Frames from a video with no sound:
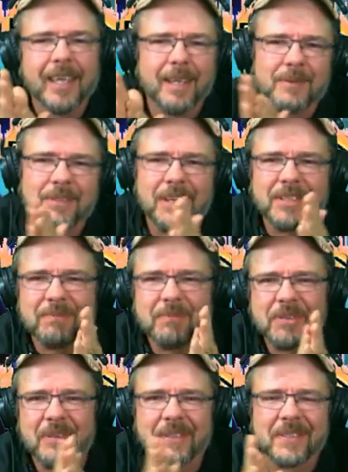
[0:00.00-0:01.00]
It was awesome.
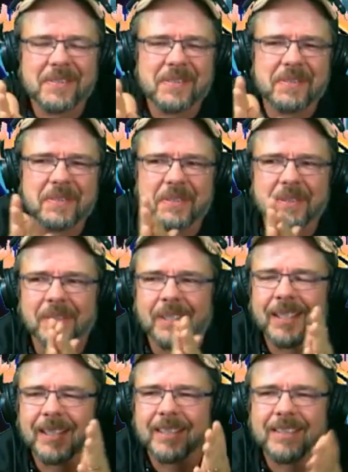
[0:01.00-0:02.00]
Sorry, this is still
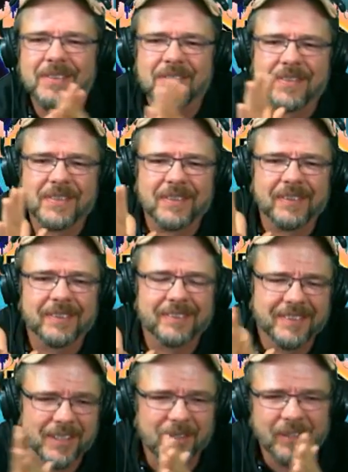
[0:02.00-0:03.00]

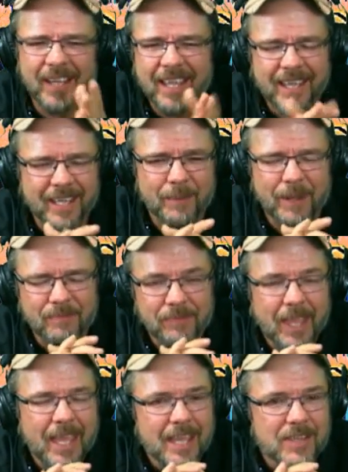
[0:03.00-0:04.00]
tender. Anyway,
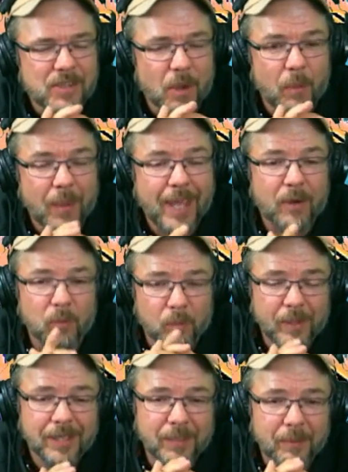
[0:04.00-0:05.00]
so we had a
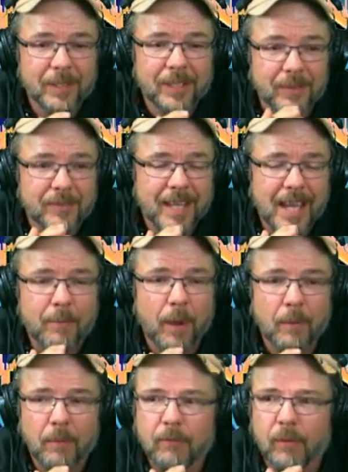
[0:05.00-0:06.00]
really, really good time.
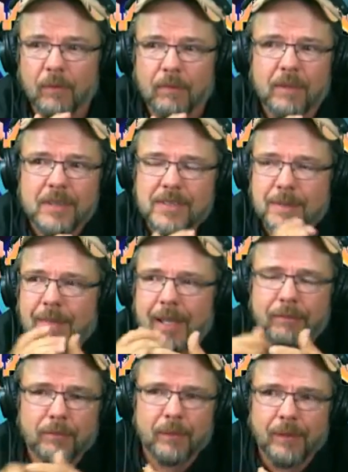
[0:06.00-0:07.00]
It seemed
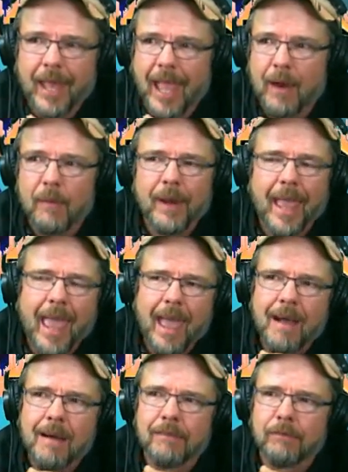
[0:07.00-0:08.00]
like for an hour and a
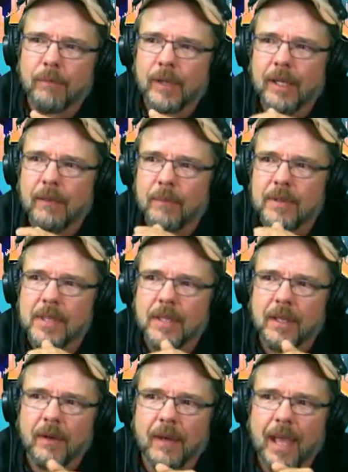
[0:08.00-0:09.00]
half, we
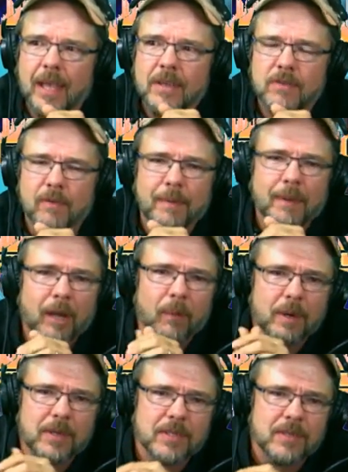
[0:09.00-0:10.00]
sat there and asked Rabbi
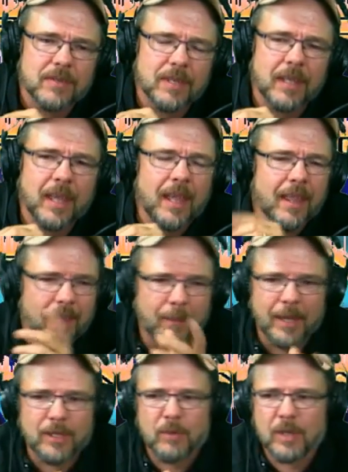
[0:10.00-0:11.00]
questions, and they
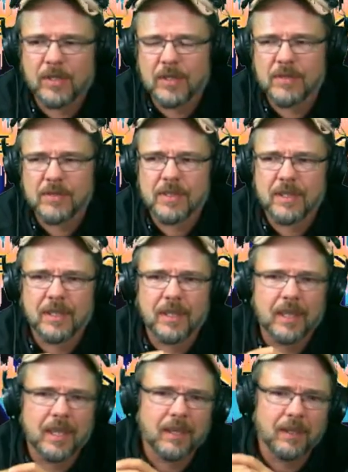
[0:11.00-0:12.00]
would ask questions,
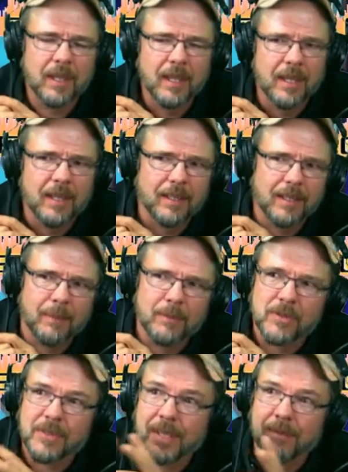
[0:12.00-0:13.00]
and they
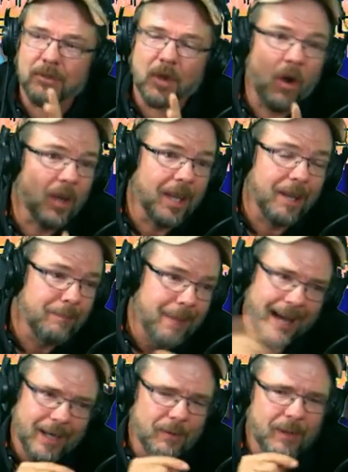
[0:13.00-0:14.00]
would see him talking
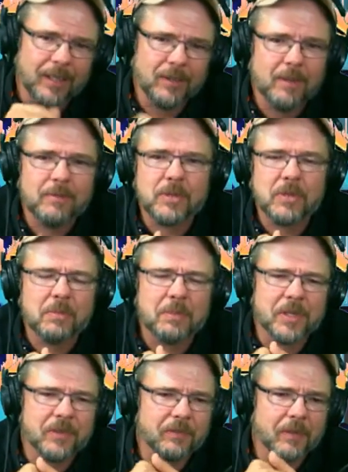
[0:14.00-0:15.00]
back directly to him. It was so
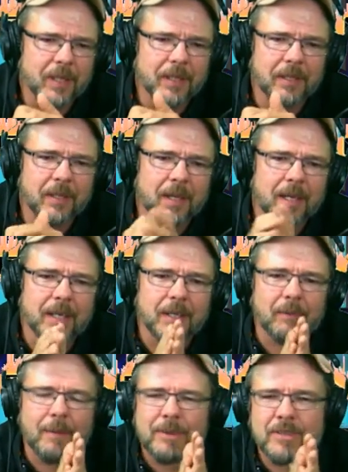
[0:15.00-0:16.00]
much fun.
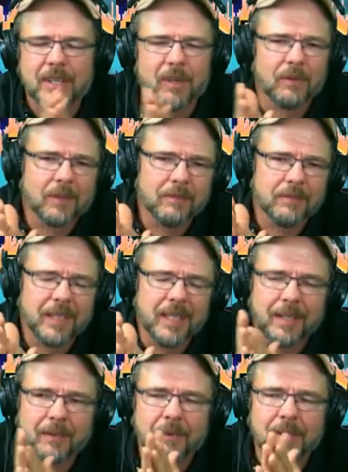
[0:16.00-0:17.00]
Rabbi Singer loved it. He
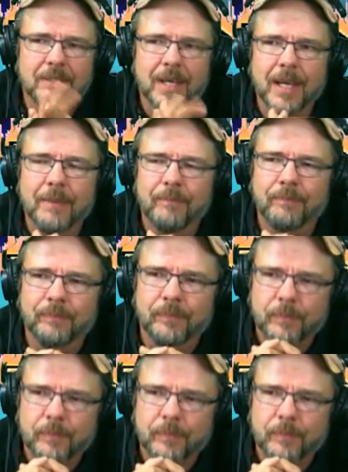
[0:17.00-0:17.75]
had a great time.